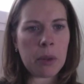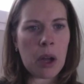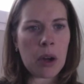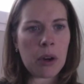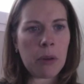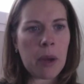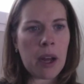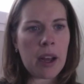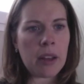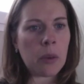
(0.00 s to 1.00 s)
blogger
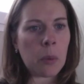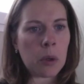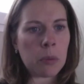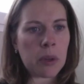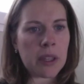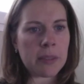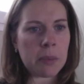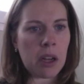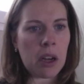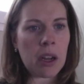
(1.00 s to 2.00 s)
behind the WordPress
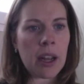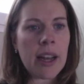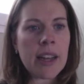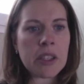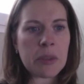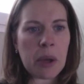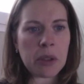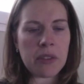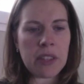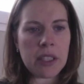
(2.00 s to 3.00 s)
blog
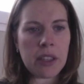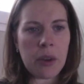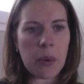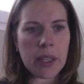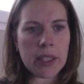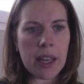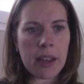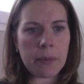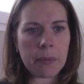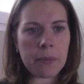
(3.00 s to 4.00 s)
Spouse Visa USA.